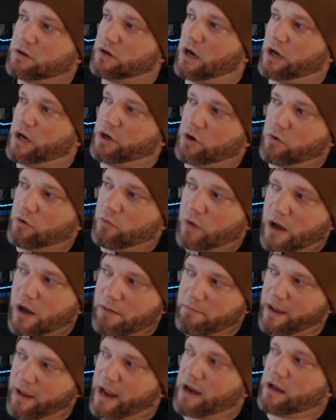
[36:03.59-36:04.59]
I don't want
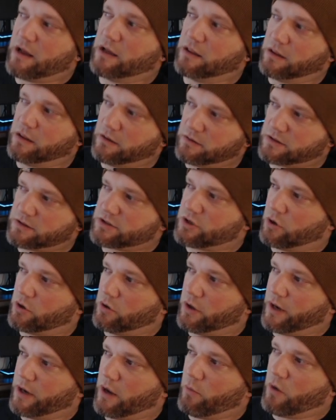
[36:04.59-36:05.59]
mana
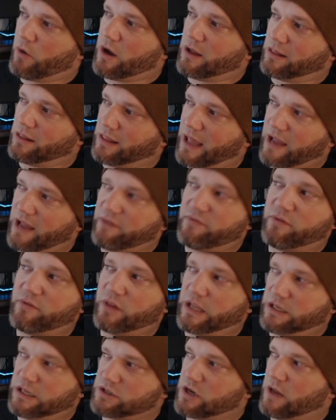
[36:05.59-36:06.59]
stolen. I want life
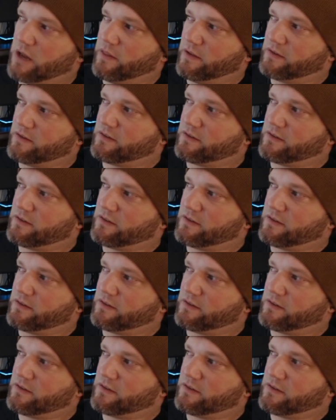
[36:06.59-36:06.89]
leech on.